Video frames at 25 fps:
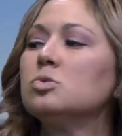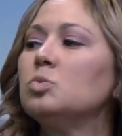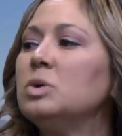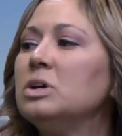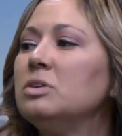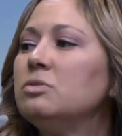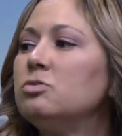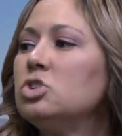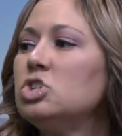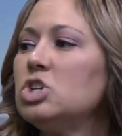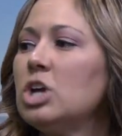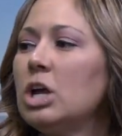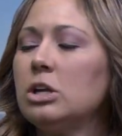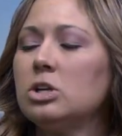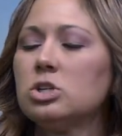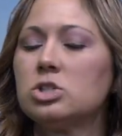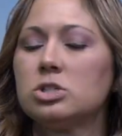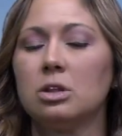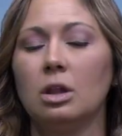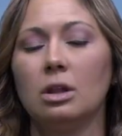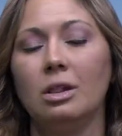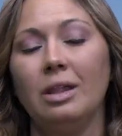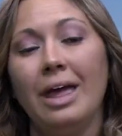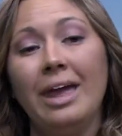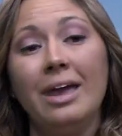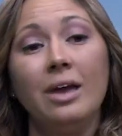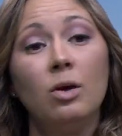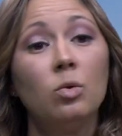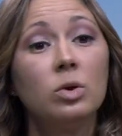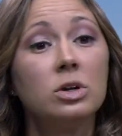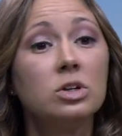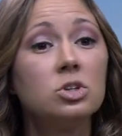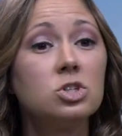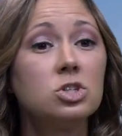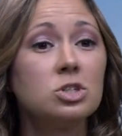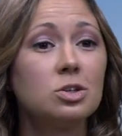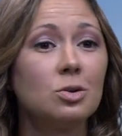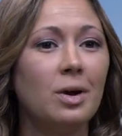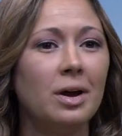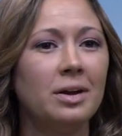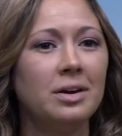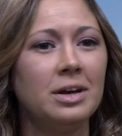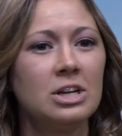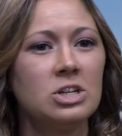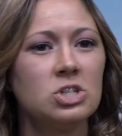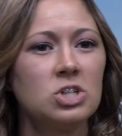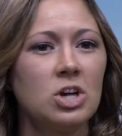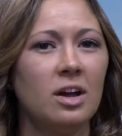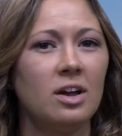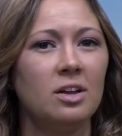We've changed the language
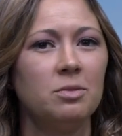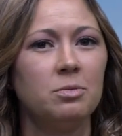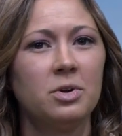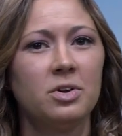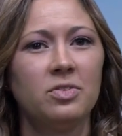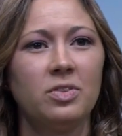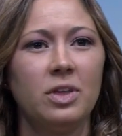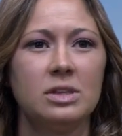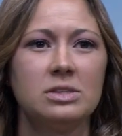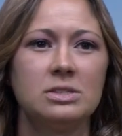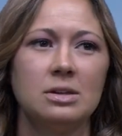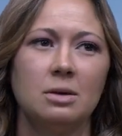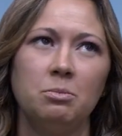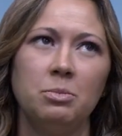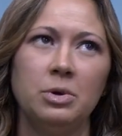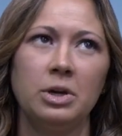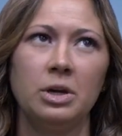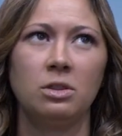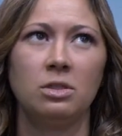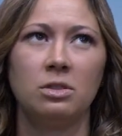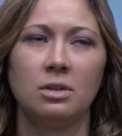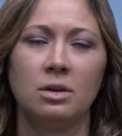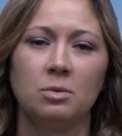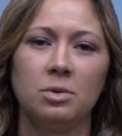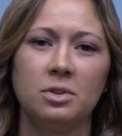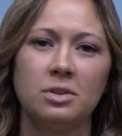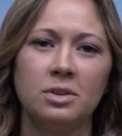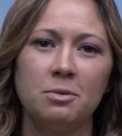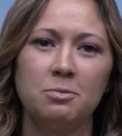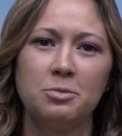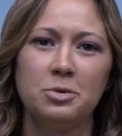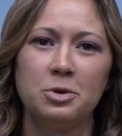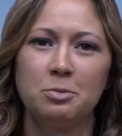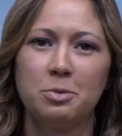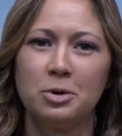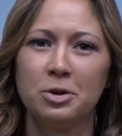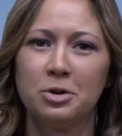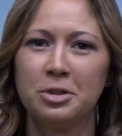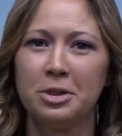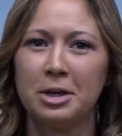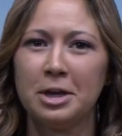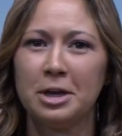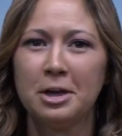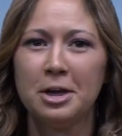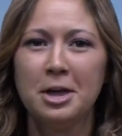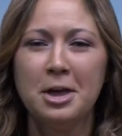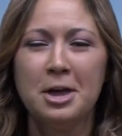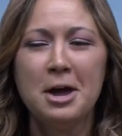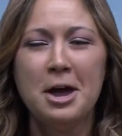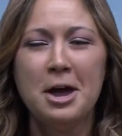surrounding childbirth. That's a big thing with hypnobirthing.